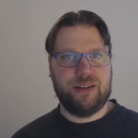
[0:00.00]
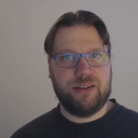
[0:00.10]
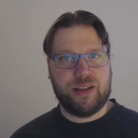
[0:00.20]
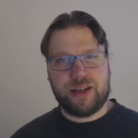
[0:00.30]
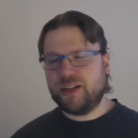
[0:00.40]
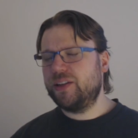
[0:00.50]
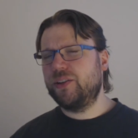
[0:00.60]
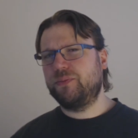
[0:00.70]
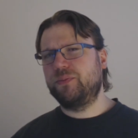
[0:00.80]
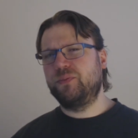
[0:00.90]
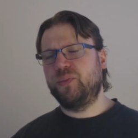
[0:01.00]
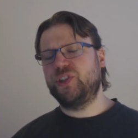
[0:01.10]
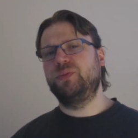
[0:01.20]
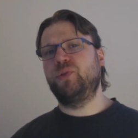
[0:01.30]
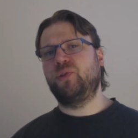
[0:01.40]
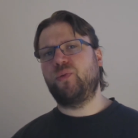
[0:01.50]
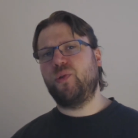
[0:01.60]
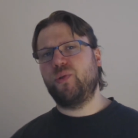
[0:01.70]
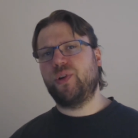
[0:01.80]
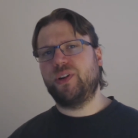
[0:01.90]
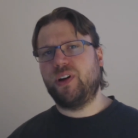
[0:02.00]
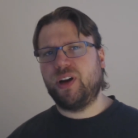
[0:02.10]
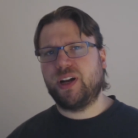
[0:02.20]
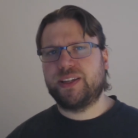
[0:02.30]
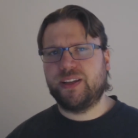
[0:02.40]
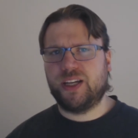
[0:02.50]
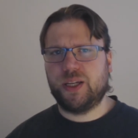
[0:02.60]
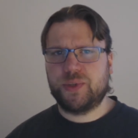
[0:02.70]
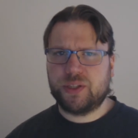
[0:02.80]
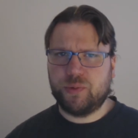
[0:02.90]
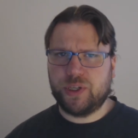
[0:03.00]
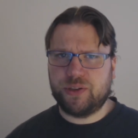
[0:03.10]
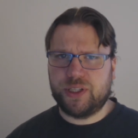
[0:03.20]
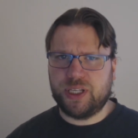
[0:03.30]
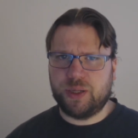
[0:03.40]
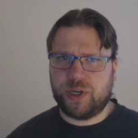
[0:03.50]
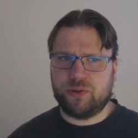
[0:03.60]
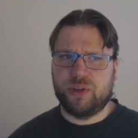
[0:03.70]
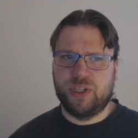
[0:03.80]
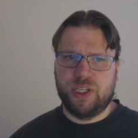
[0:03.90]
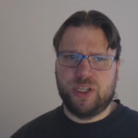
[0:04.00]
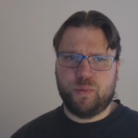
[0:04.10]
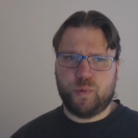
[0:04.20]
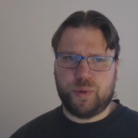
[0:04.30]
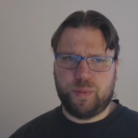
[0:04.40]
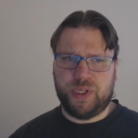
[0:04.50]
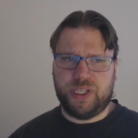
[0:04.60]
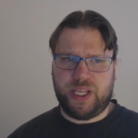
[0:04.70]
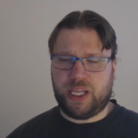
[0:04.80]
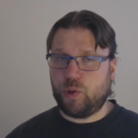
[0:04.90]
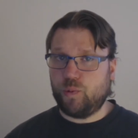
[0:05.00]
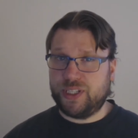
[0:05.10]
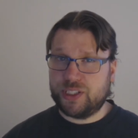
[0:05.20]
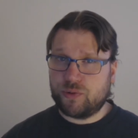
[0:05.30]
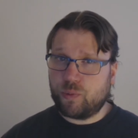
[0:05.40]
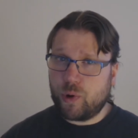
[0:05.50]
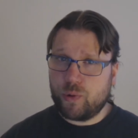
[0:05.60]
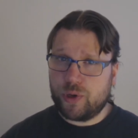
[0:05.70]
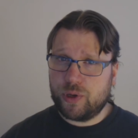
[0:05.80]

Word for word: Another possible rogue archetype that we could think about would be a quest rogue,